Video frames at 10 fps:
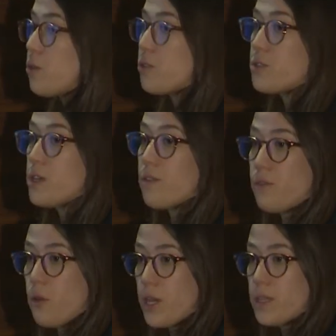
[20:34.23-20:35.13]
order to
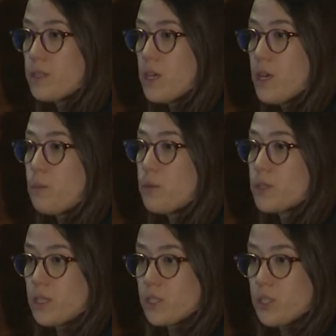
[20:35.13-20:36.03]
avoid
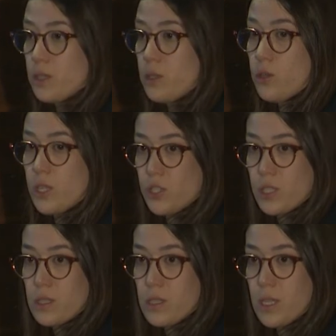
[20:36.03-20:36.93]
potential
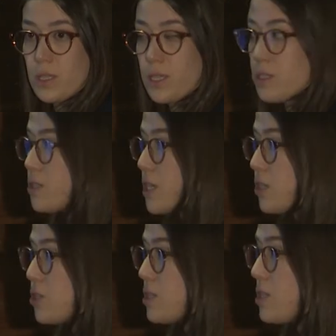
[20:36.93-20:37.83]
collisions in the
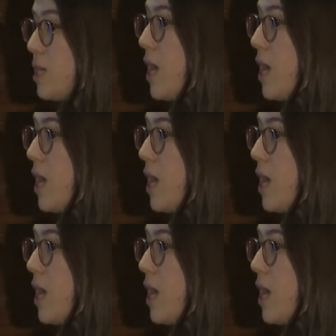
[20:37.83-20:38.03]
intersections.